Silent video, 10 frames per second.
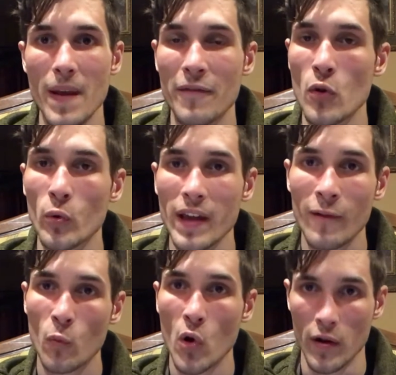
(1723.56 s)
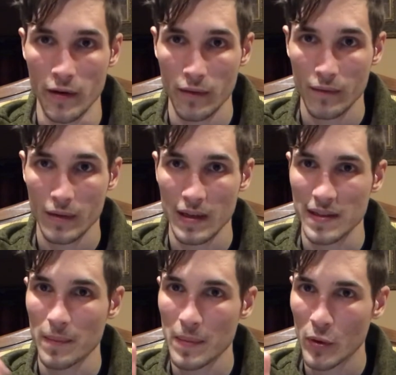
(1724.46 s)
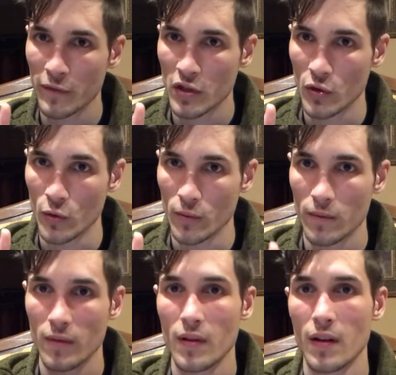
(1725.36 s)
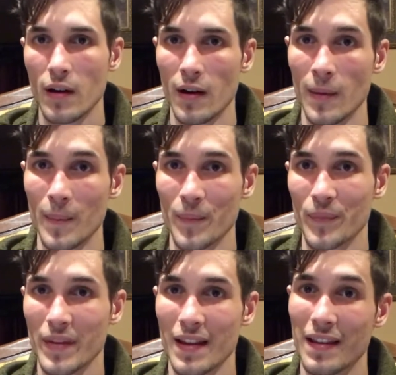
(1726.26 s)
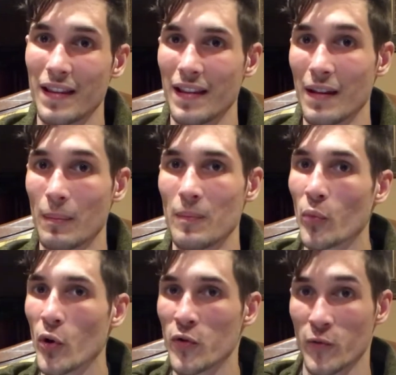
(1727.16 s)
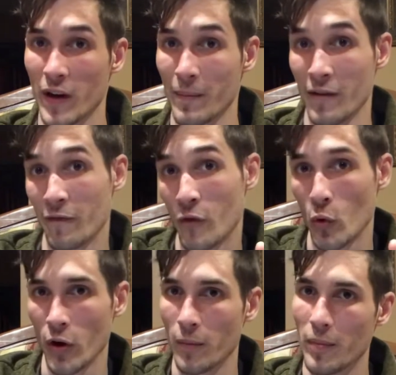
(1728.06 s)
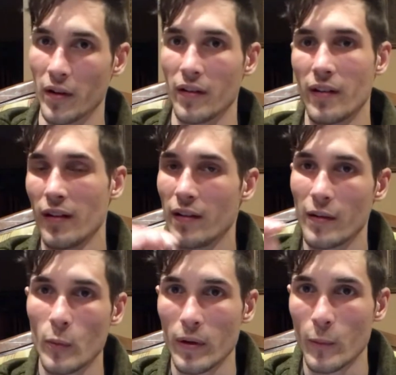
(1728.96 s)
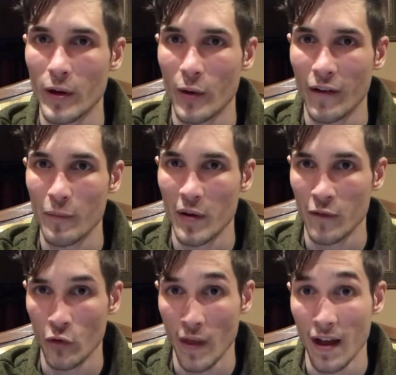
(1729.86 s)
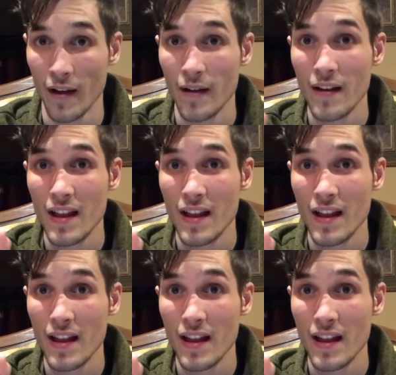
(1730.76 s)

if you only have one, because some people have two, the pros recommend 4, but we don't have the money for that.